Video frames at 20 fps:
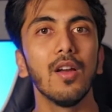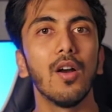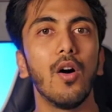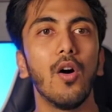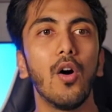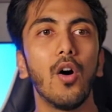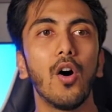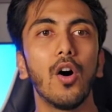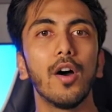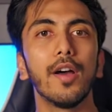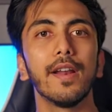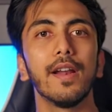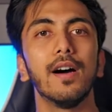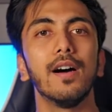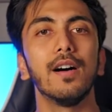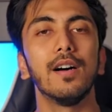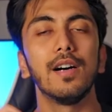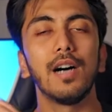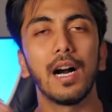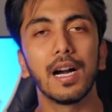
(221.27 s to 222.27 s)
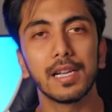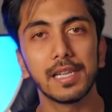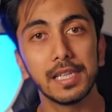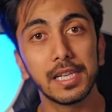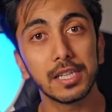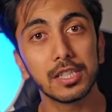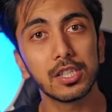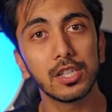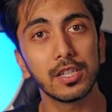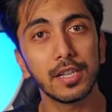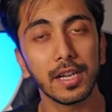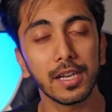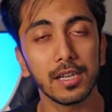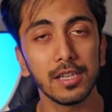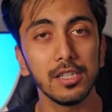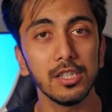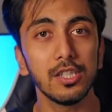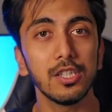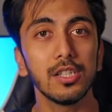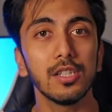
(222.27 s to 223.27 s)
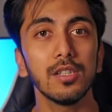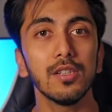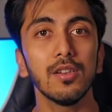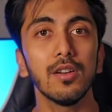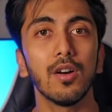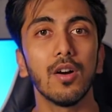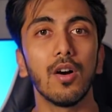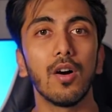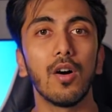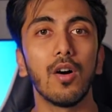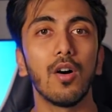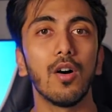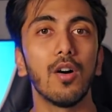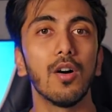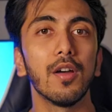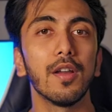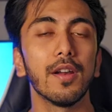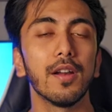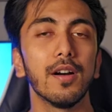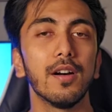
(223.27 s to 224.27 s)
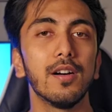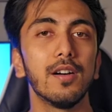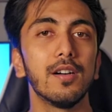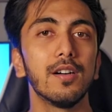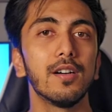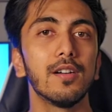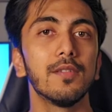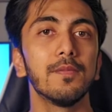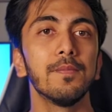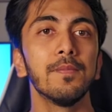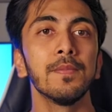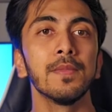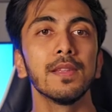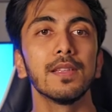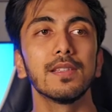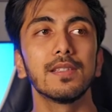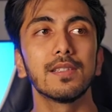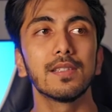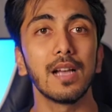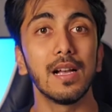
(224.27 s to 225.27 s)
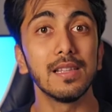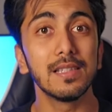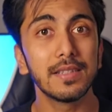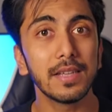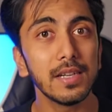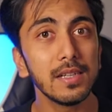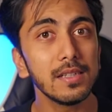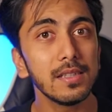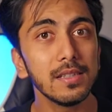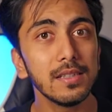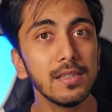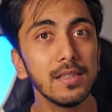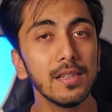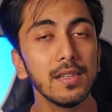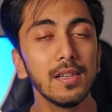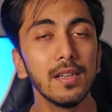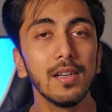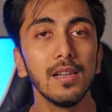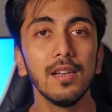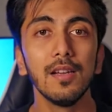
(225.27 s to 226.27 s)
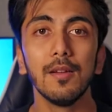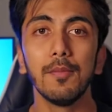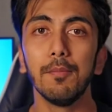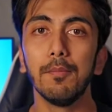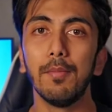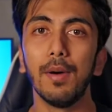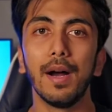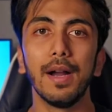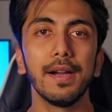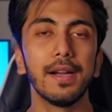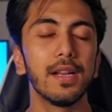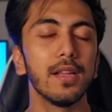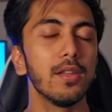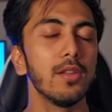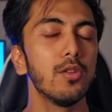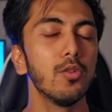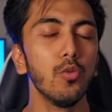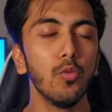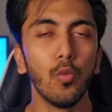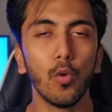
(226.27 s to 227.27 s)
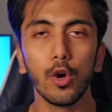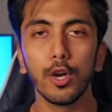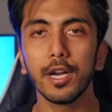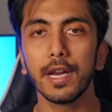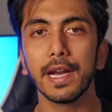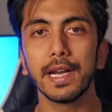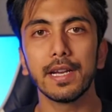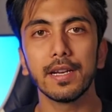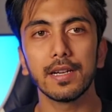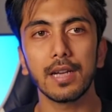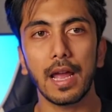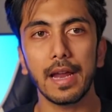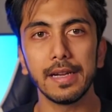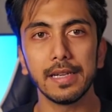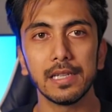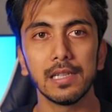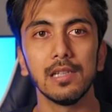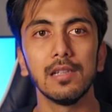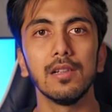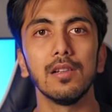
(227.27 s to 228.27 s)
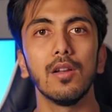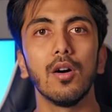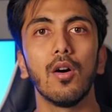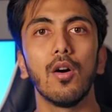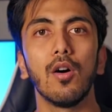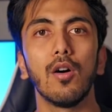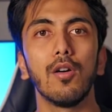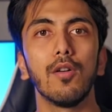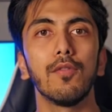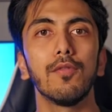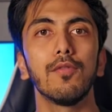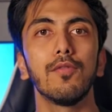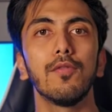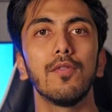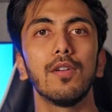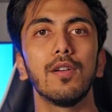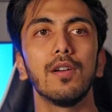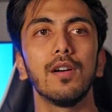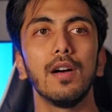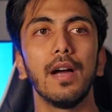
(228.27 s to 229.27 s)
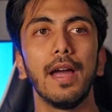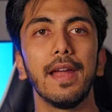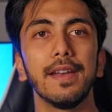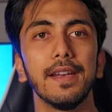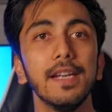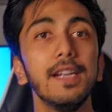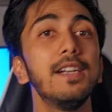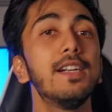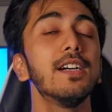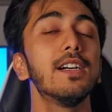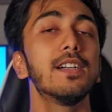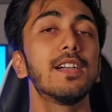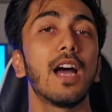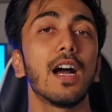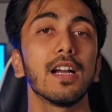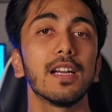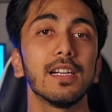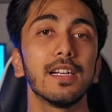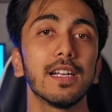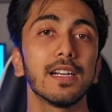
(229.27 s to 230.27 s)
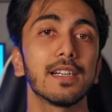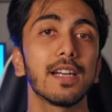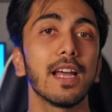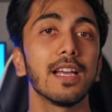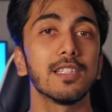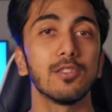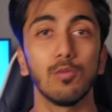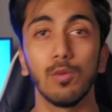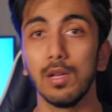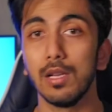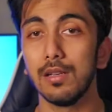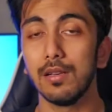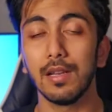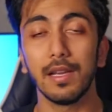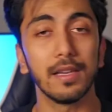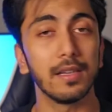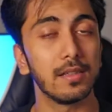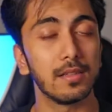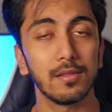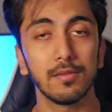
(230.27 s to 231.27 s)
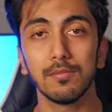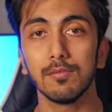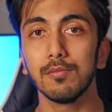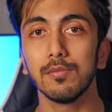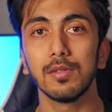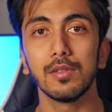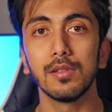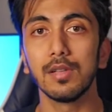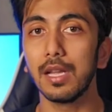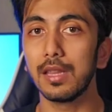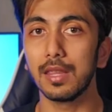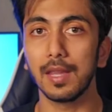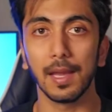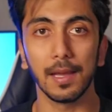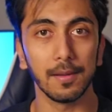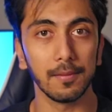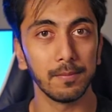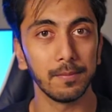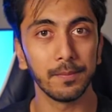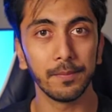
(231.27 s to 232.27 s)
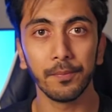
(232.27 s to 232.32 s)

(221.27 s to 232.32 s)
or a architecture technician or a consultant, but you won't get a title of an intern architect as well, like nothing.